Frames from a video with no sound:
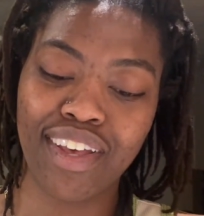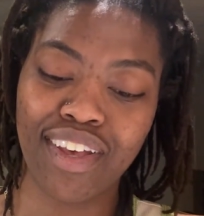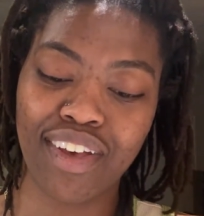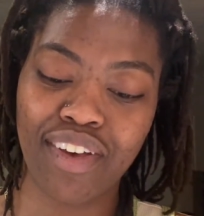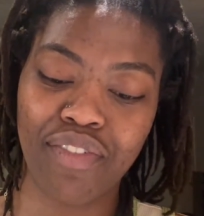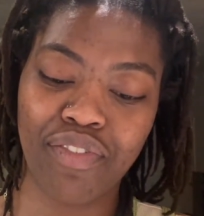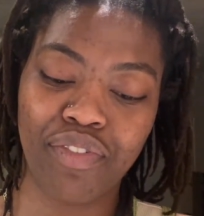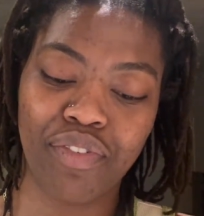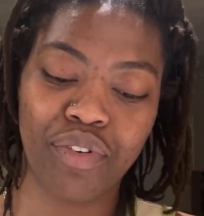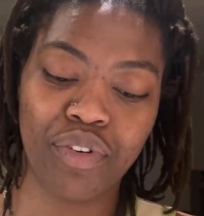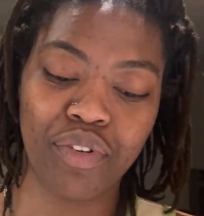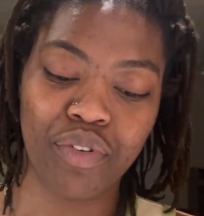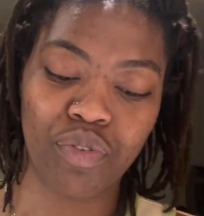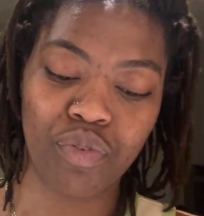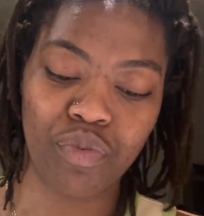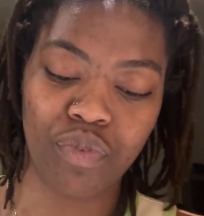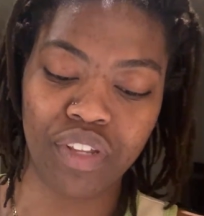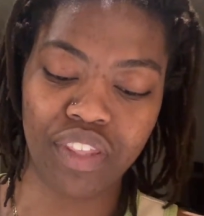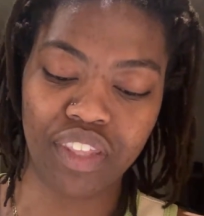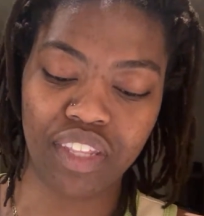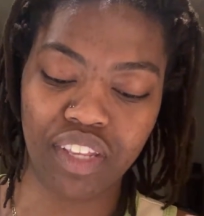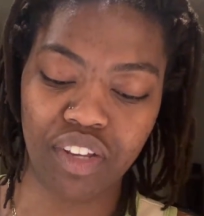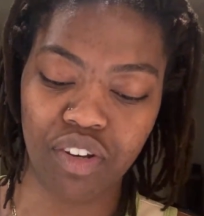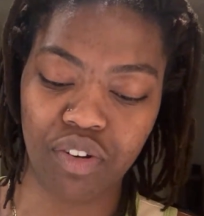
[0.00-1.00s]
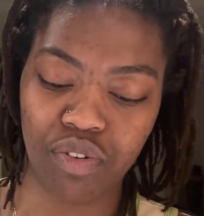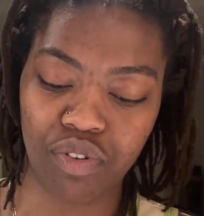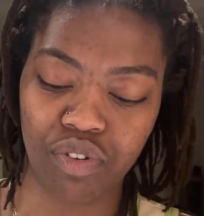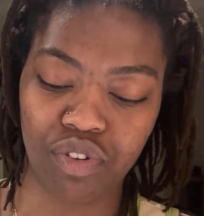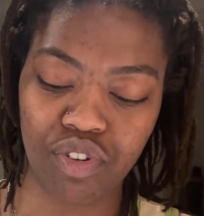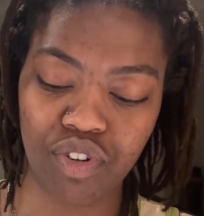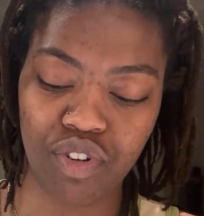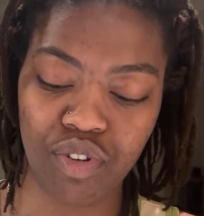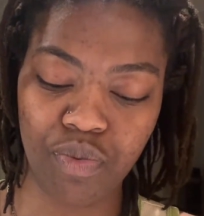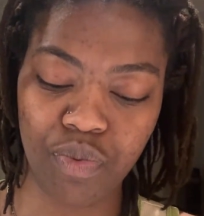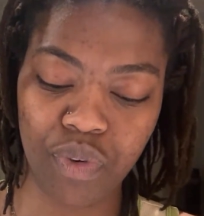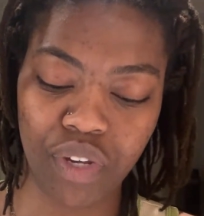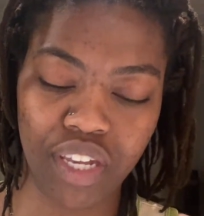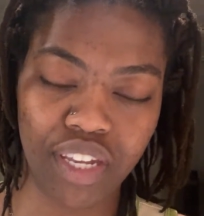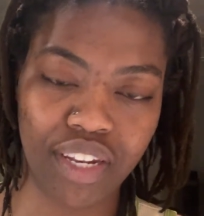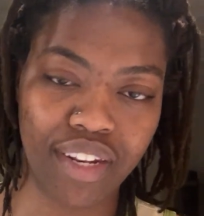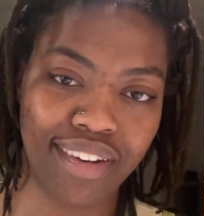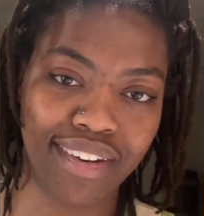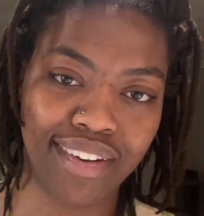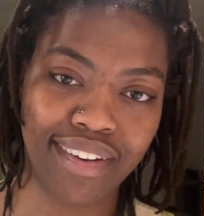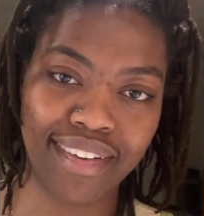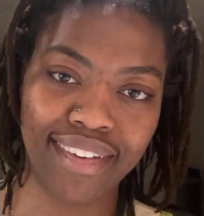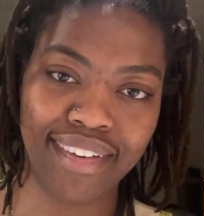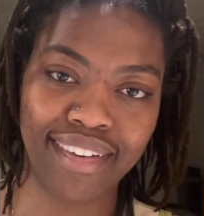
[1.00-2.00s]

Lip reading: Of course we want the Eagles to win.